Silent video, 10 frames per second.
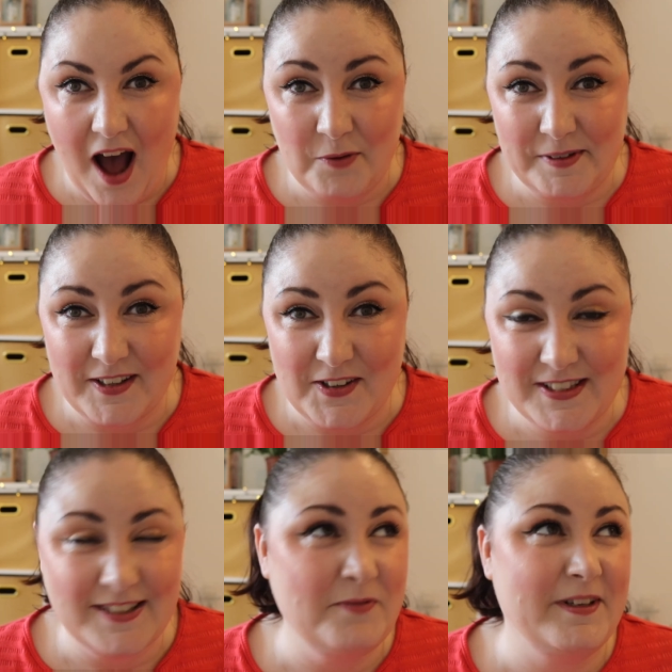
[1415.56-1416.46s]
Oh my
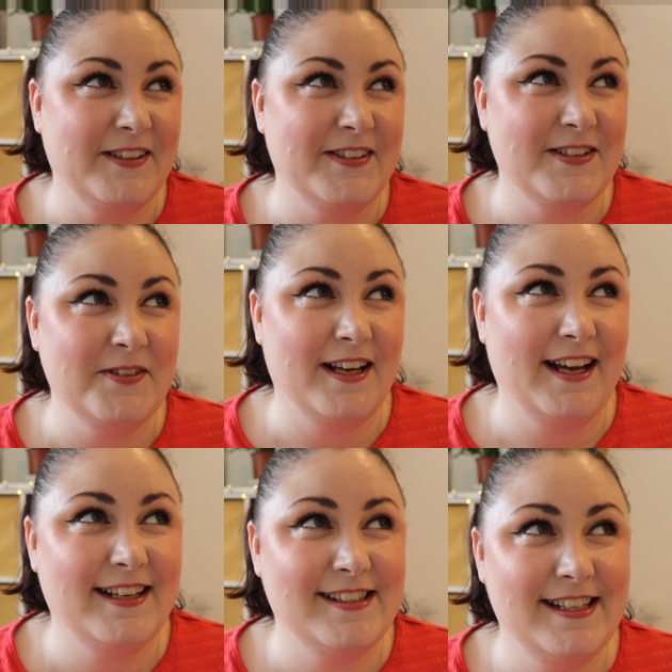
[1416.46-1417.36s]
God, oh my God. Oh yeah,
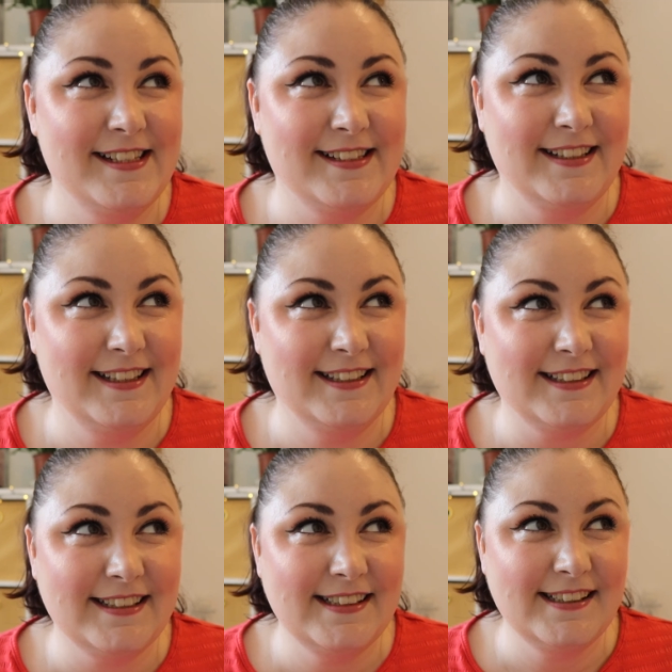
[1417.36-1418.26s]
it's
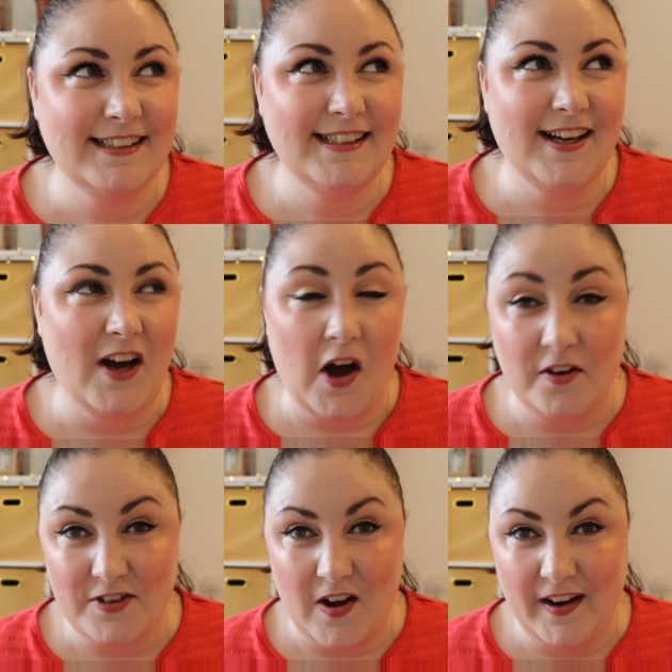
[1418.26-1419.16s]
like
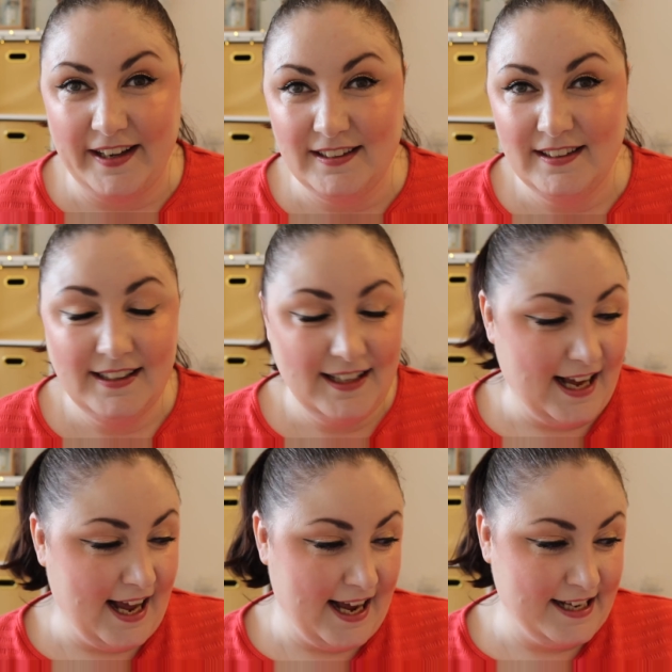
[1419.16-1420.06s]
9:30
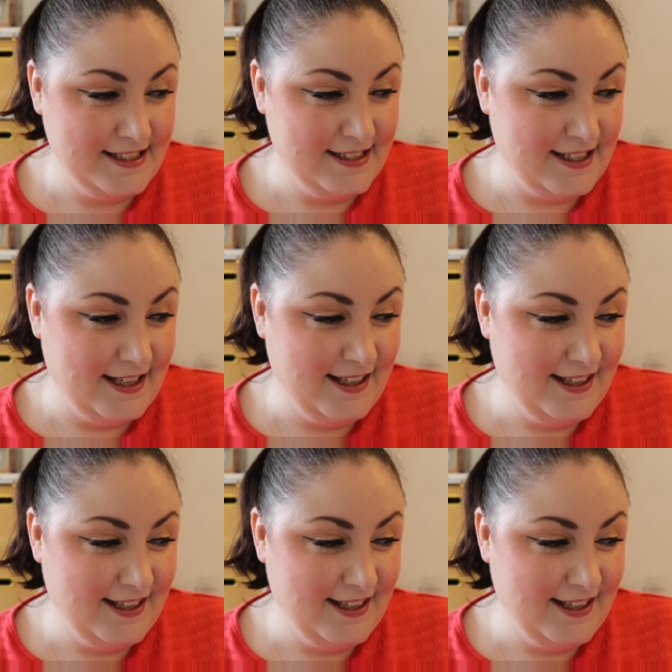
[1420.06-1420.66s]
and